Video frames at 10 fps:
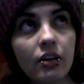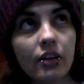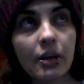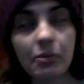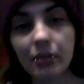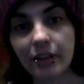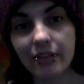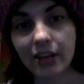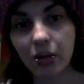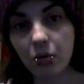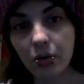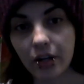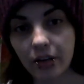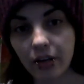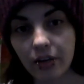They believe that
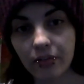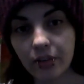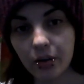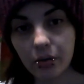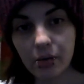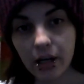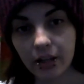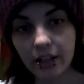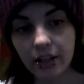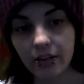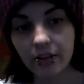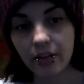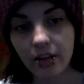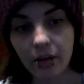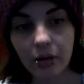Courtney Love knew about it and
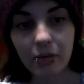everything.